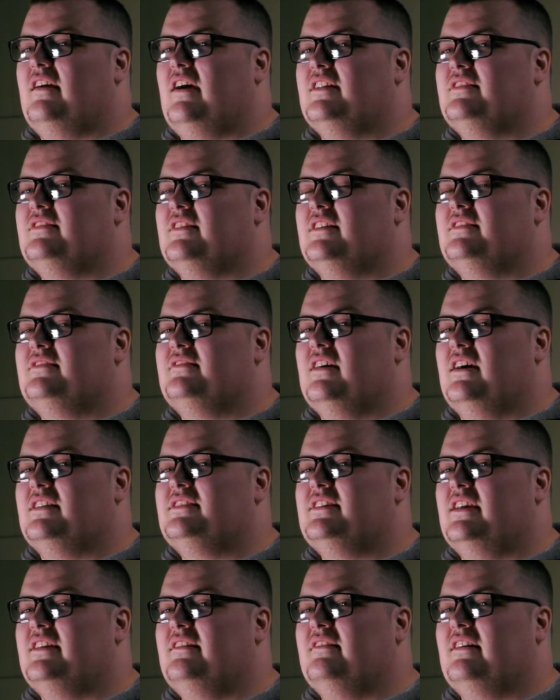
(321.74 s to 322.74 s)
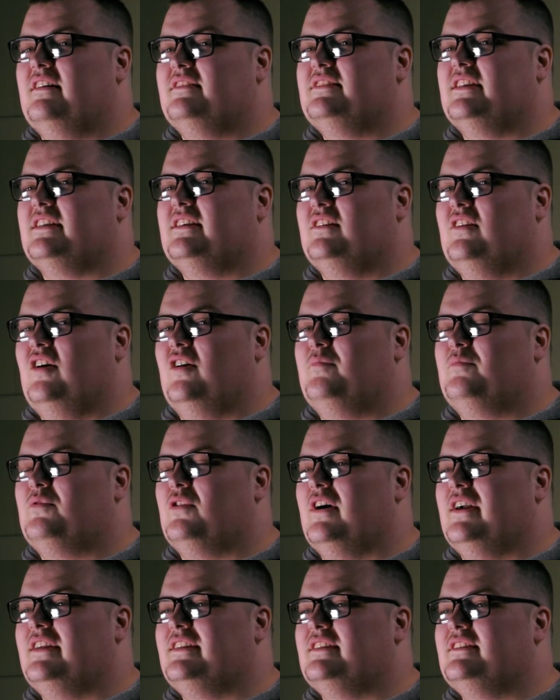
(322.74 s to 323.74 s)
I take a lot
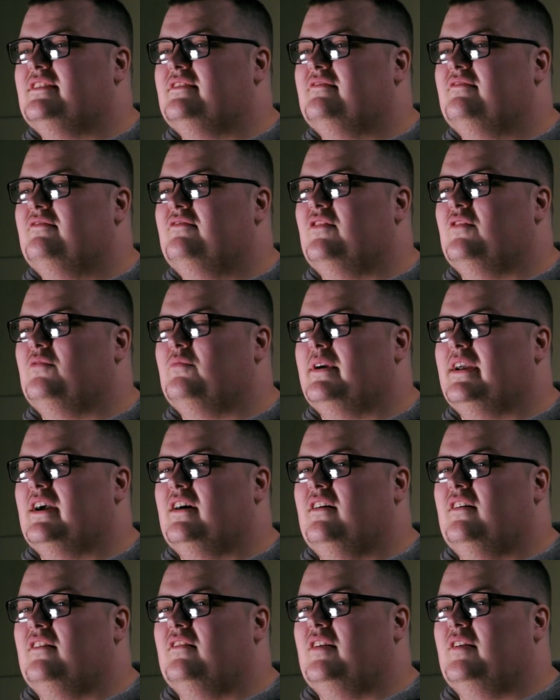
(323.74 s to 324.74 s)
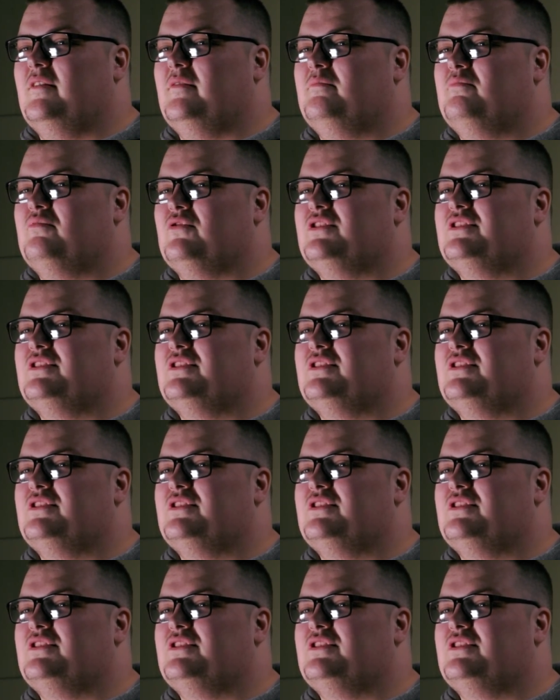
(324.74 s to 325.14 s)
of pride in that we are a